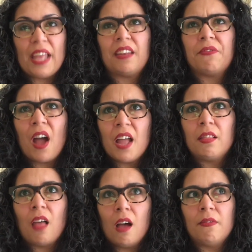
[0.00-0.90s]
and if I
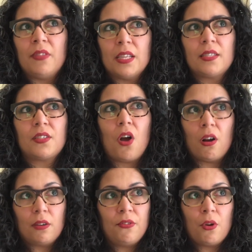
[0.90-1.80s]
love this
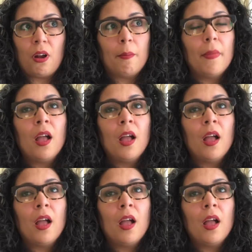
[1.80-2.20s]
art form